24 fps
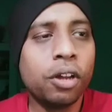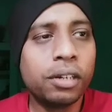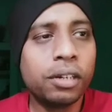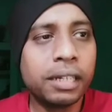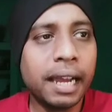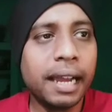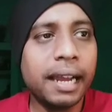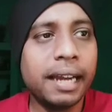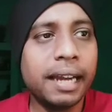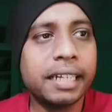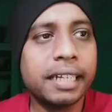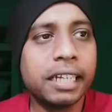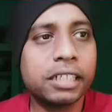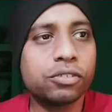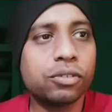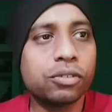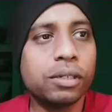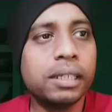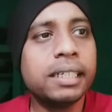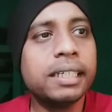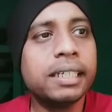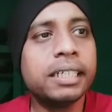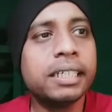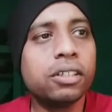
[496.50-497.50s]

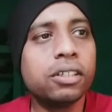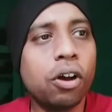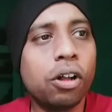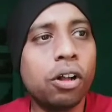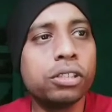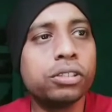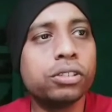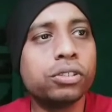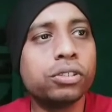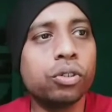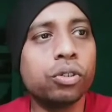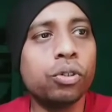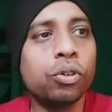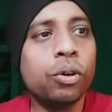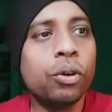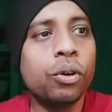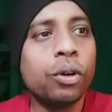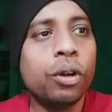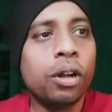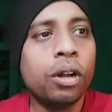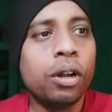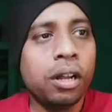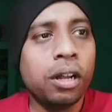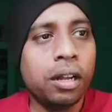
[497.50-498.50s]
it
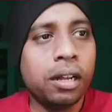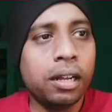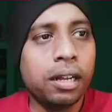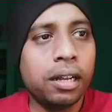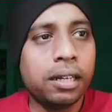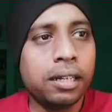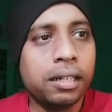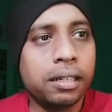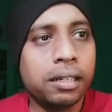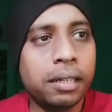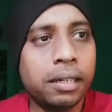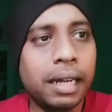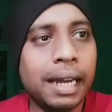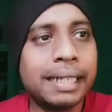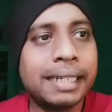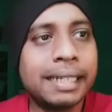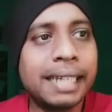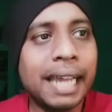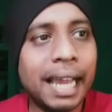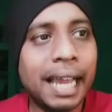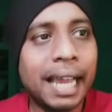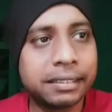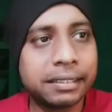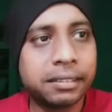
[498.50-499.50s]
also
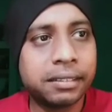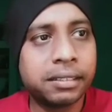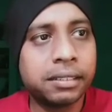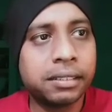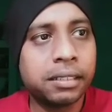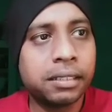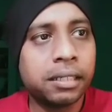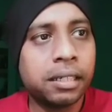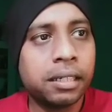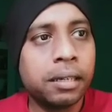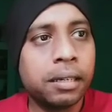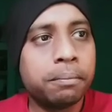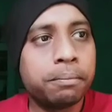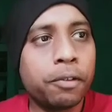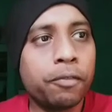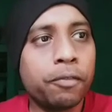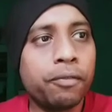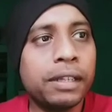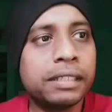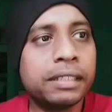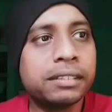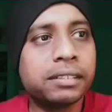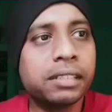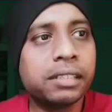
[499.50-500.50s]
attached
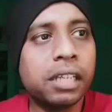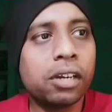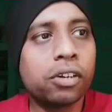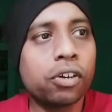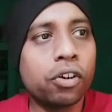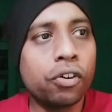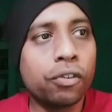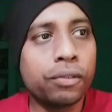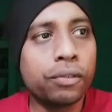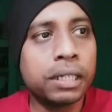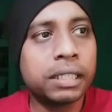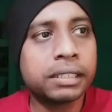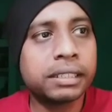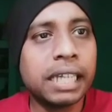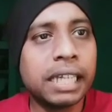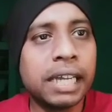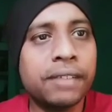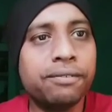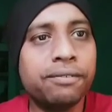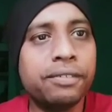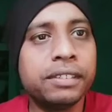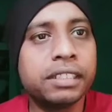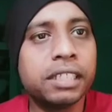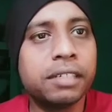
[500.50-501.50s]
professional rowers
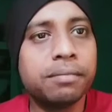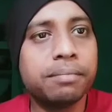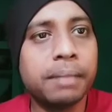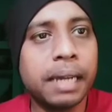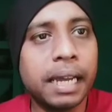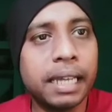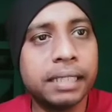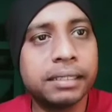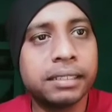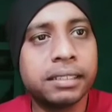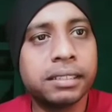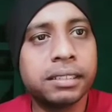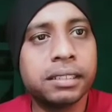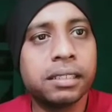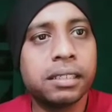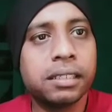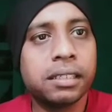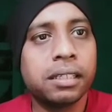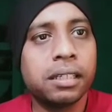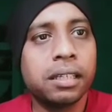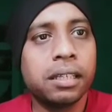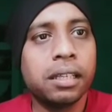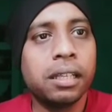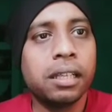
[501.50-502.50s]
and fishermen.
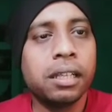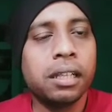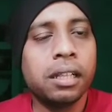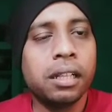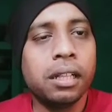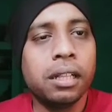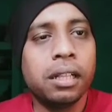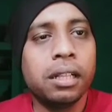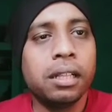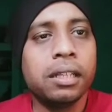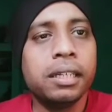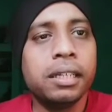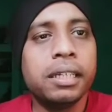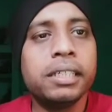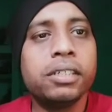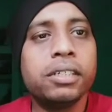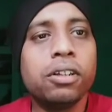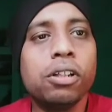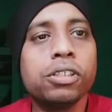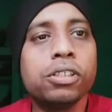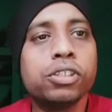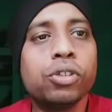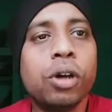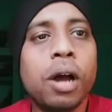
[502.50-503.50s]

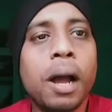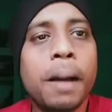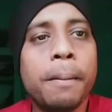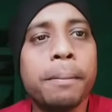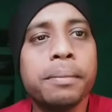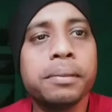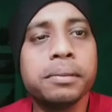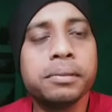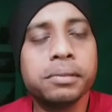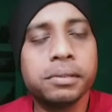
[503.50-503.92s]
It also